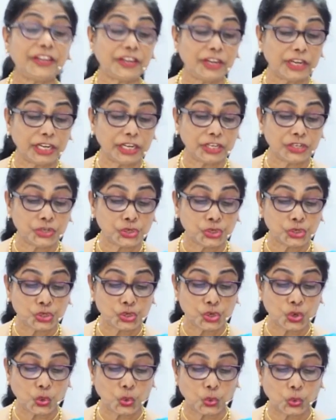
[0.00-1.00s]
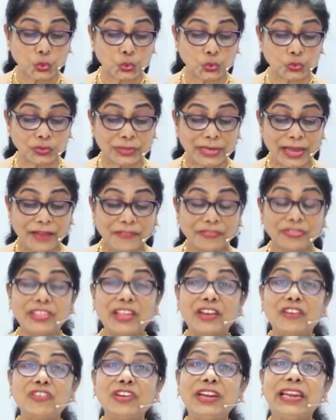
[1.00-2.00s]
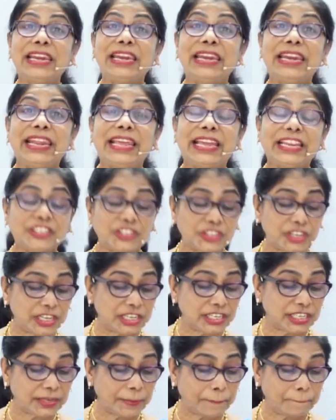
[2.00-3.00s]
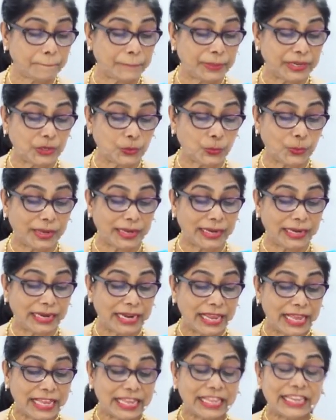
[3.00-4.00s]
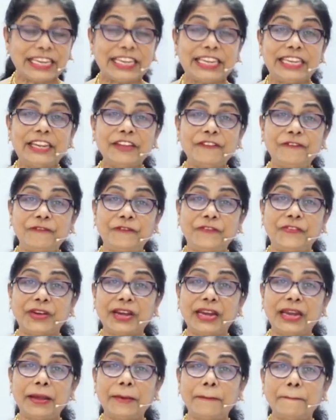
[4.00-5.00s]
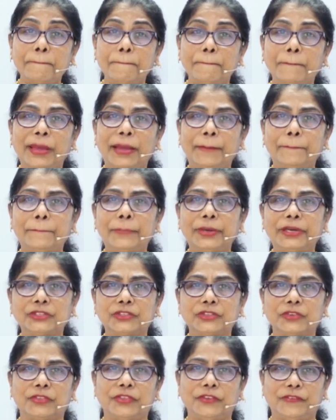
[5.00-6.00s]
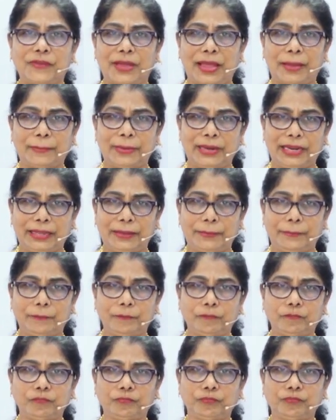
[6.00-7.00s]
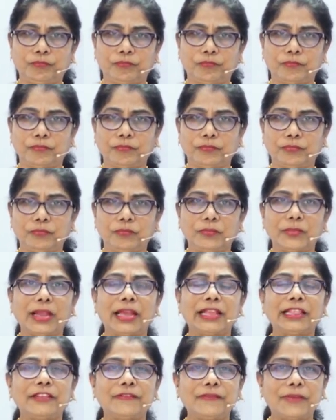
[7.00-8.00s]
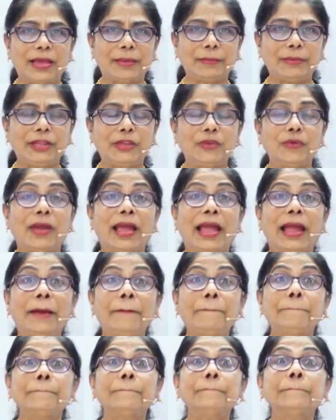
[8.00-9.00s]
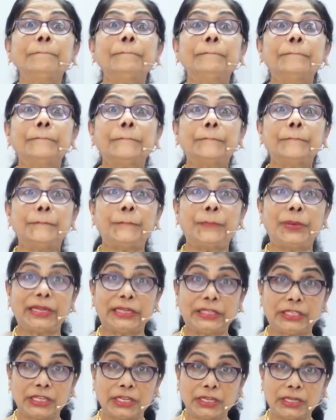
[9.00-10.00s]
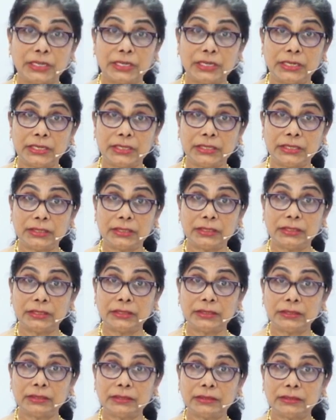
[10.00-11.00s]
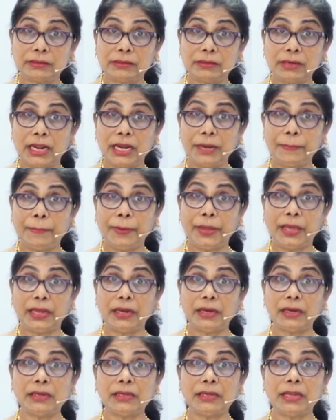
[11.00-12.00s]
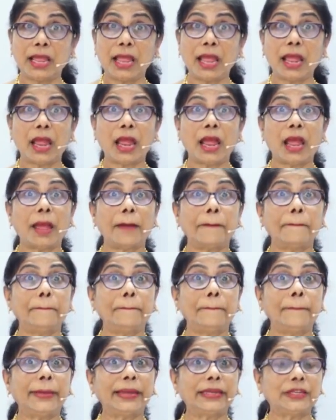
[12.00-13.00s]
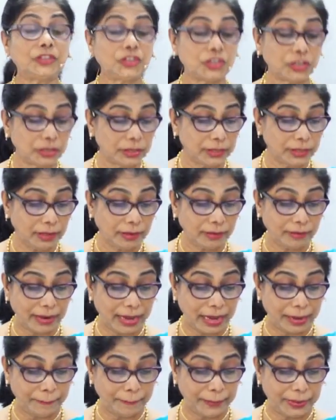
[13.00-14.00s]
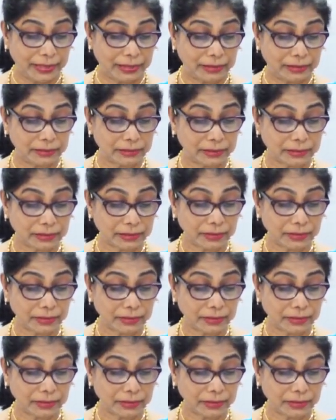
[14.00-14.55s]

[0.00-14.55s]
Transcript: tree shows the relationship between different members of the family. The family you have, paternal, grandparent, maternal grandparents.